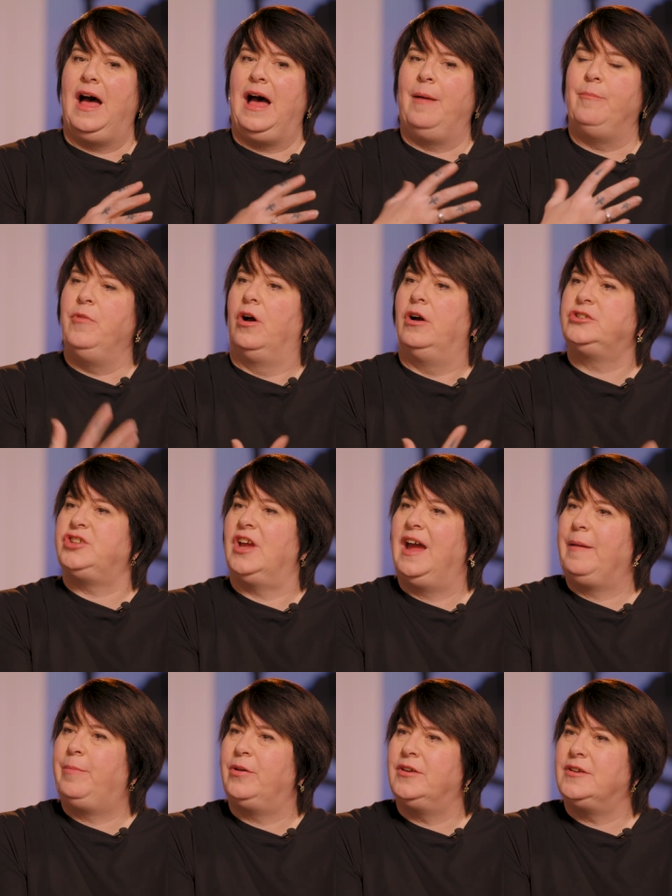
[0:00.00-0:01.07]
I'm not a
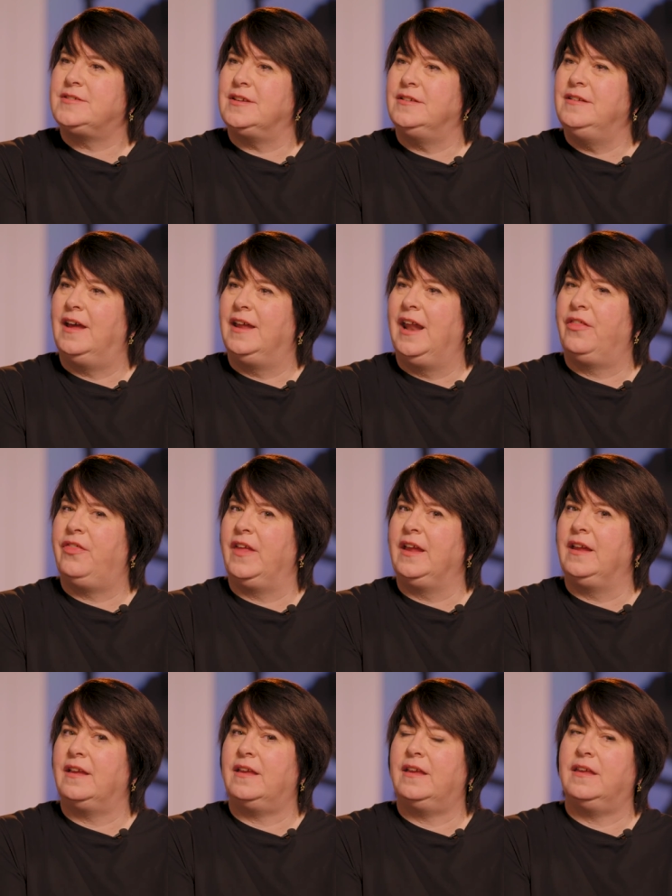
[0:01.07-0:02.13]
shy person, and I
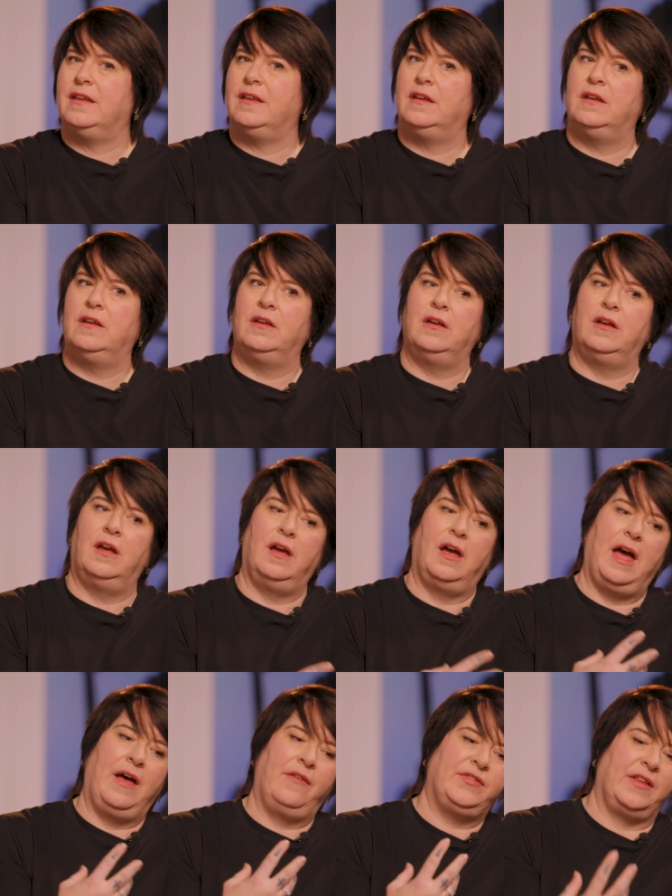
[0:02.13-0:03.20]
think
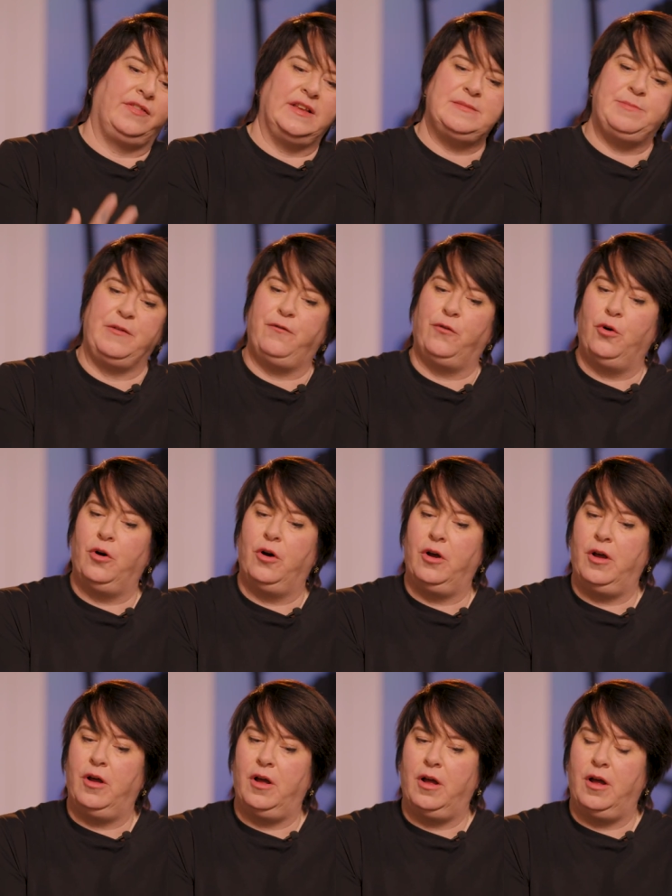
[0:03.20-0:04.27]
I've said this
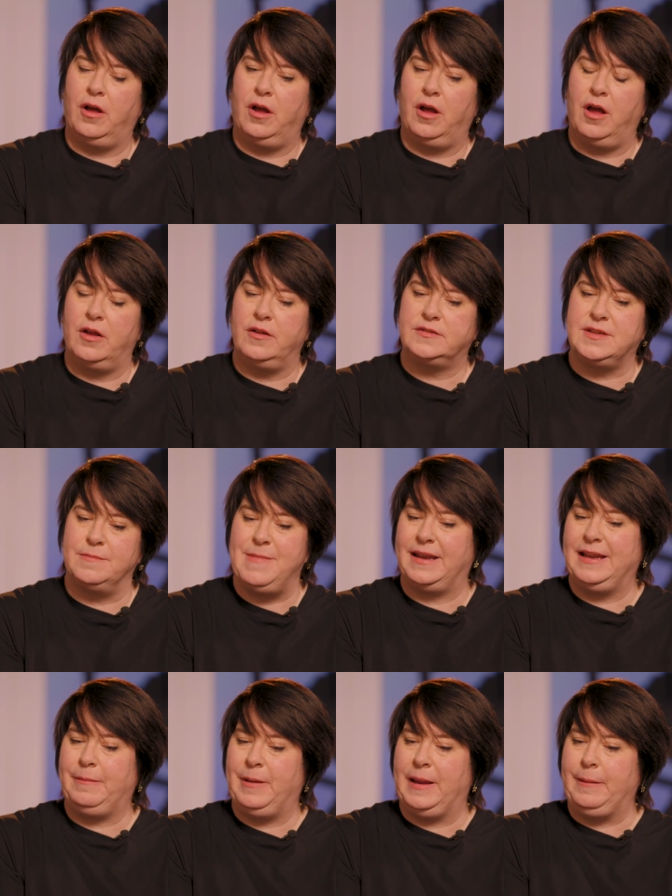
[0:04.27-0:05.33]
before to
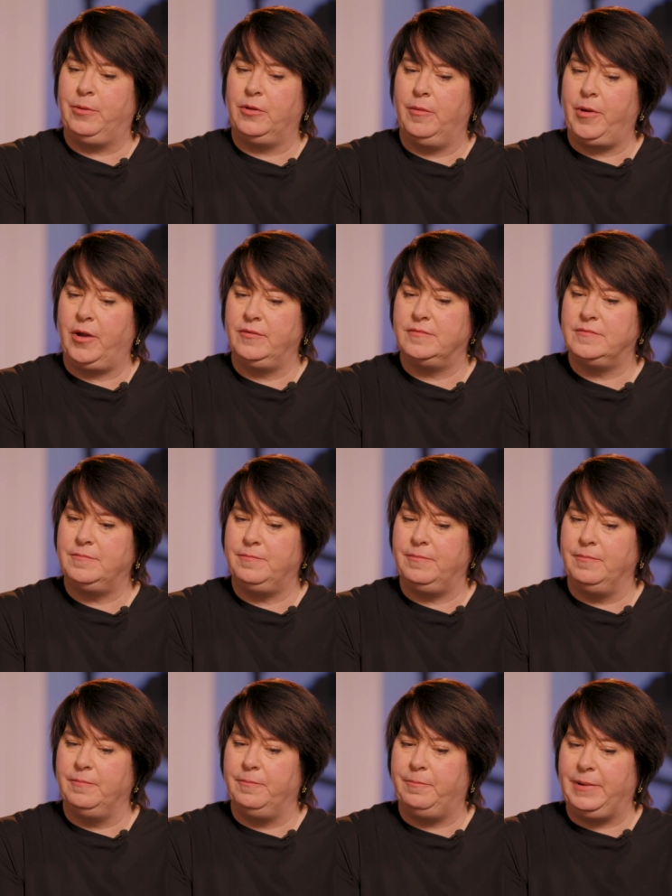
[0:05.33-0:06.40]
many people about
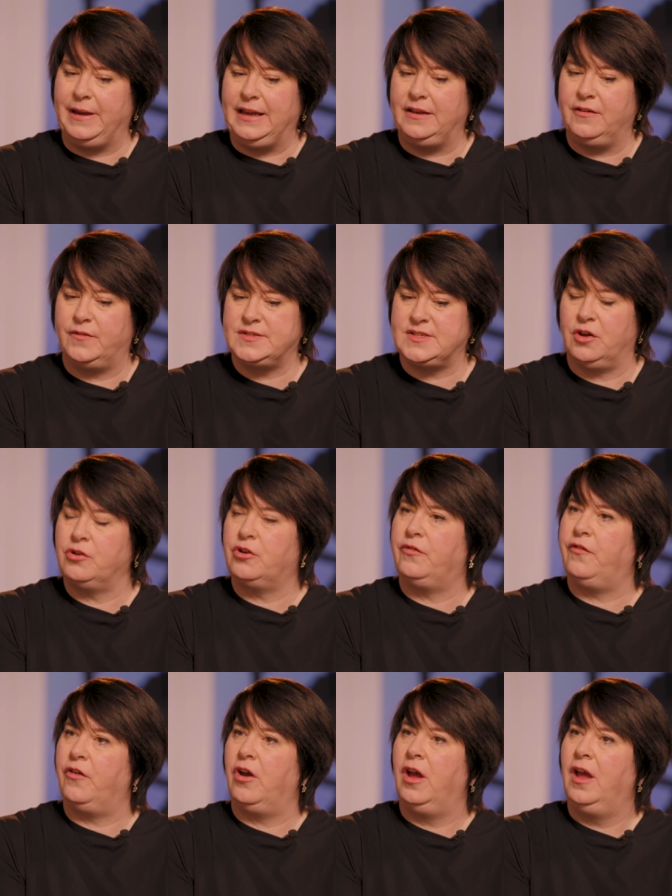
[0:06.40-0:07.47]
being a
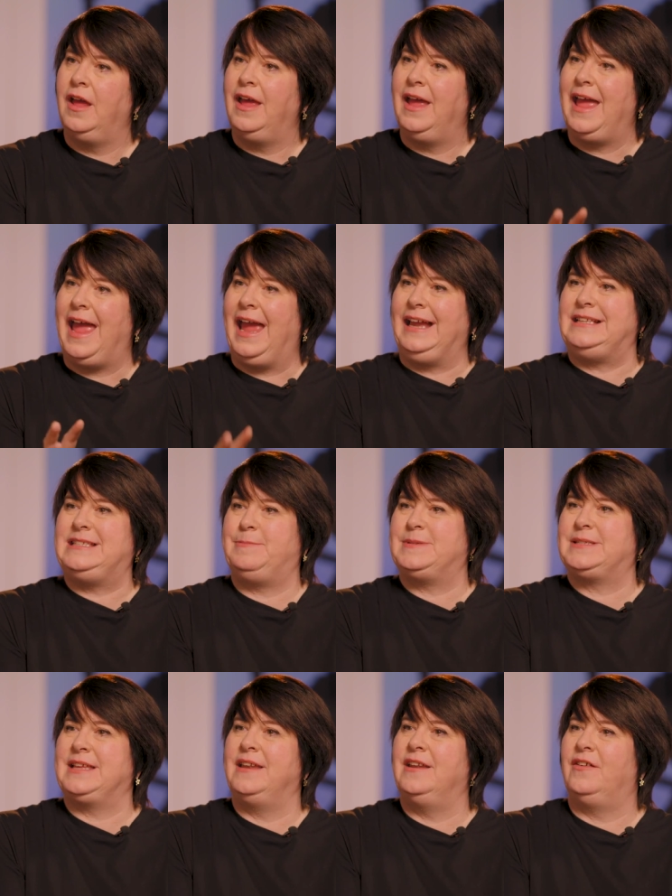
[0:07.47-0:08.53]
photographer.
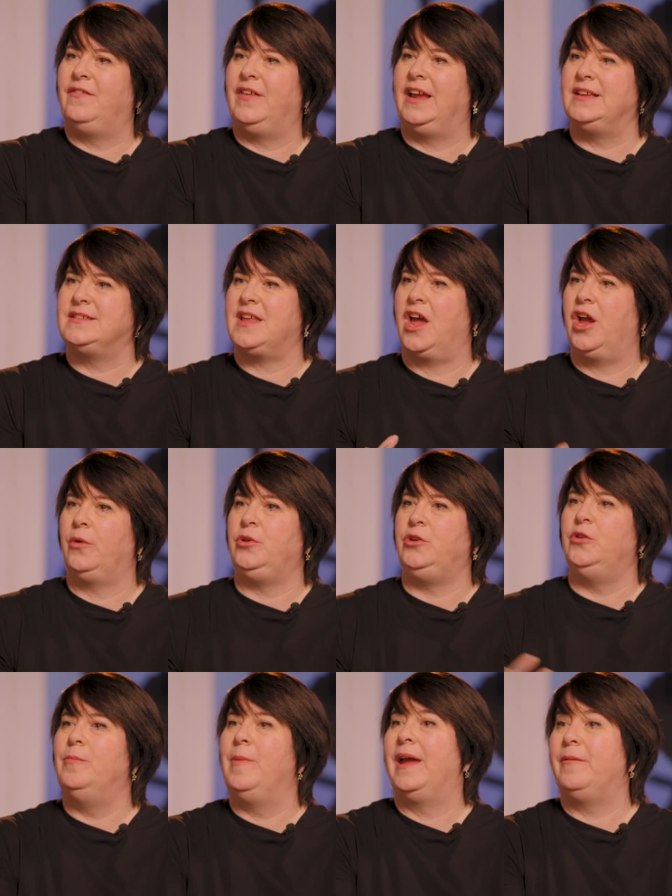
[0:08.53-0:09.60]
80% of it is how
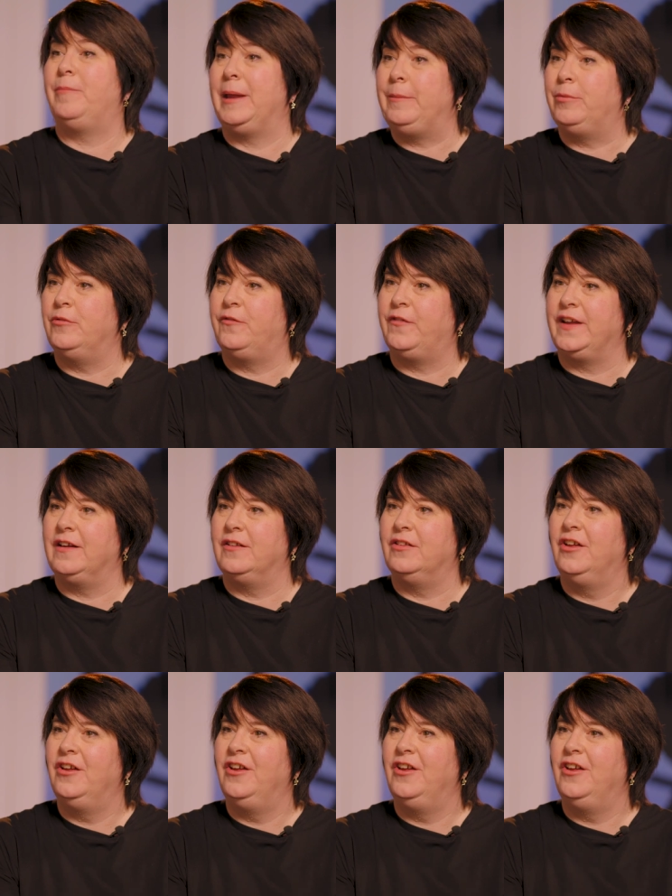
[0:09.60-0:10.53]
you make people feel